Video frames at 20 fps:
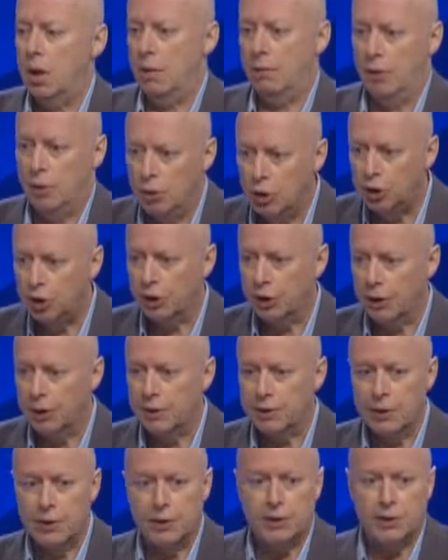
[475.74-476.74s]
evolution
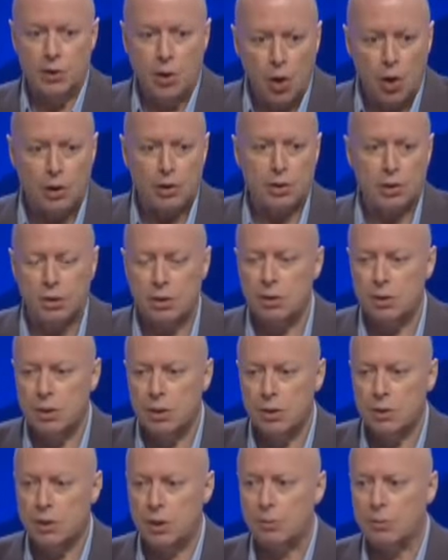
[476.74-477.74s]
is. It's not
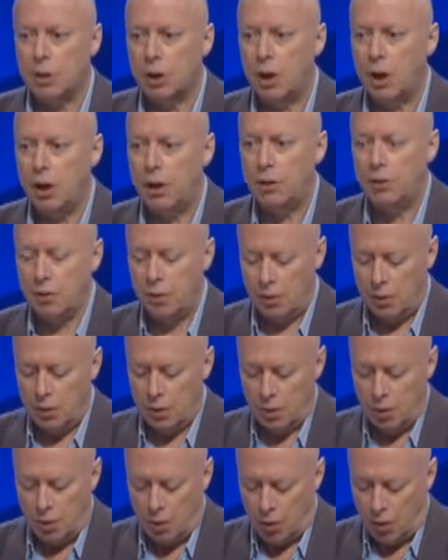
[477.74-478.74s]
some kind
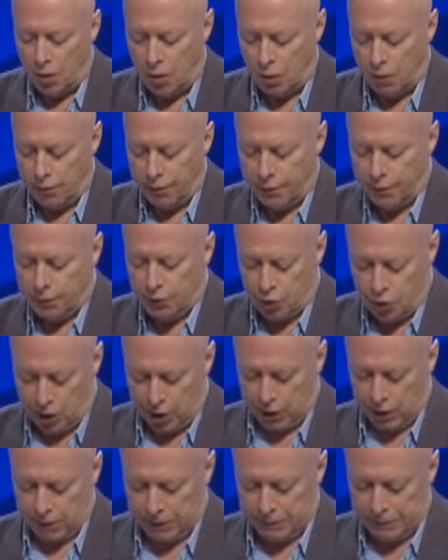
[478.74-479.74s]
of
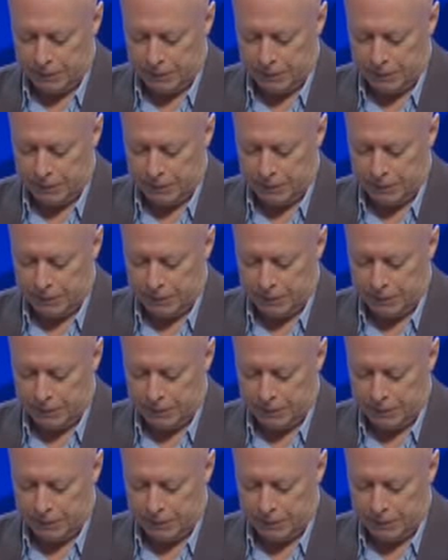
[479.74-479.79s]
trick.